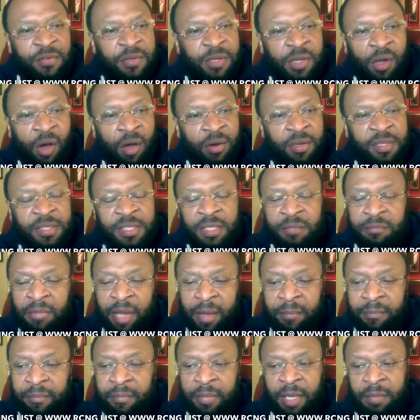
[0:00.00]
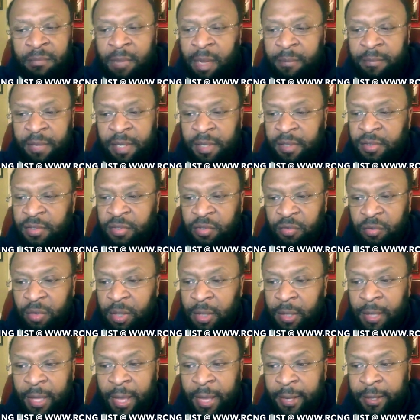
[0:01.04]
daughters in my ministry
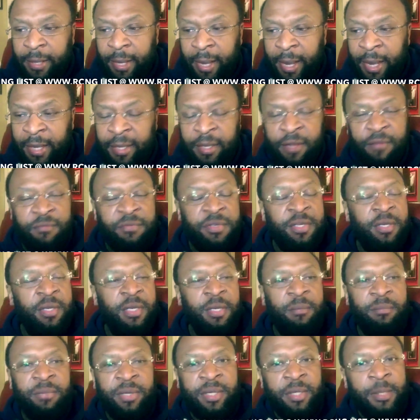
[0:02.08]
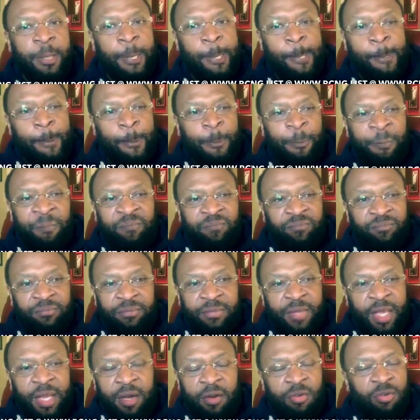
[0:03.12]
that I love dearly, but
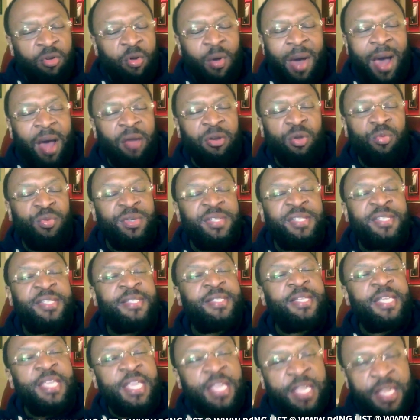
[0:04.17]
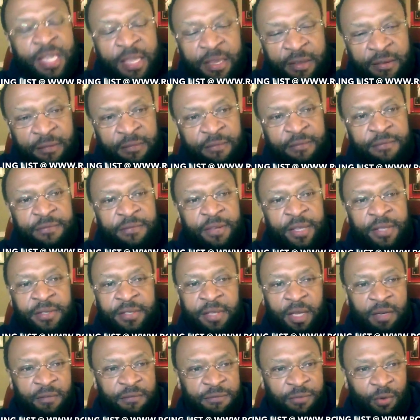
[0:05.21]
they don't know how to receive. It's
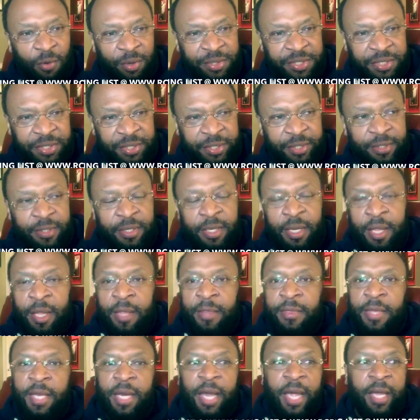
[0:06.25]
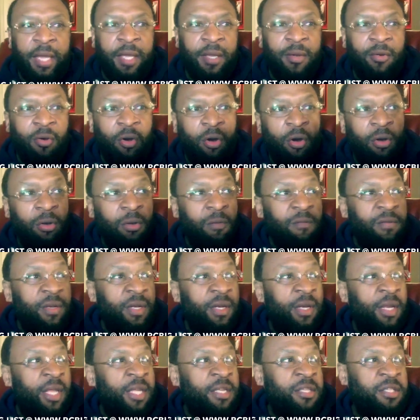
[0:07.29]
unfortunate that I can go all over the
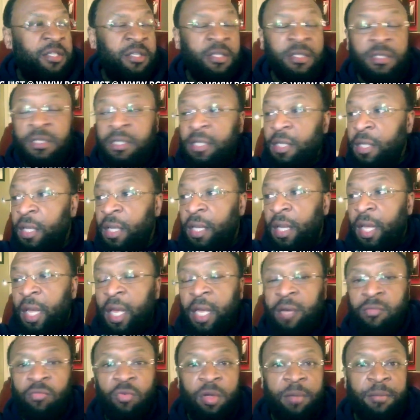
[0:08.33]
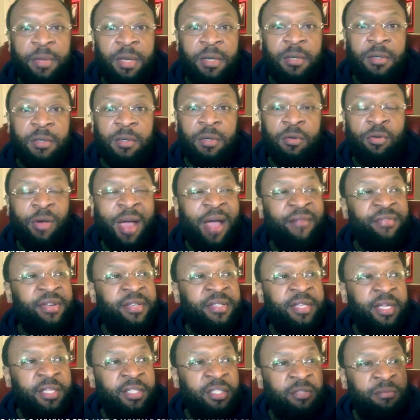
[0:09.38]
nation and women
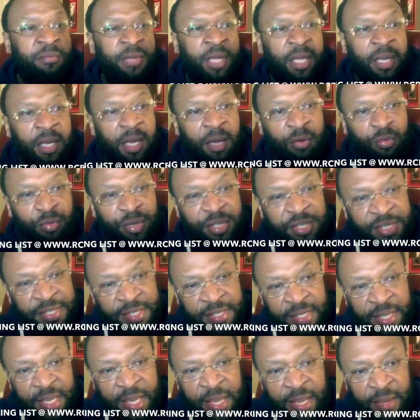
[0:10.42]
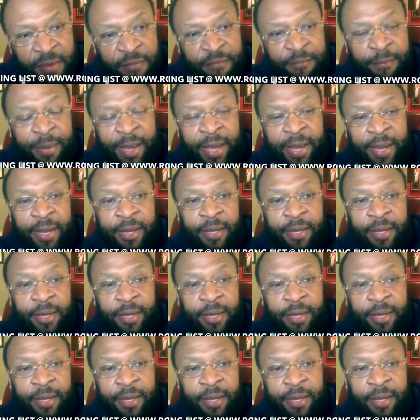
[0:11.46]
gravitate to me and they receive my.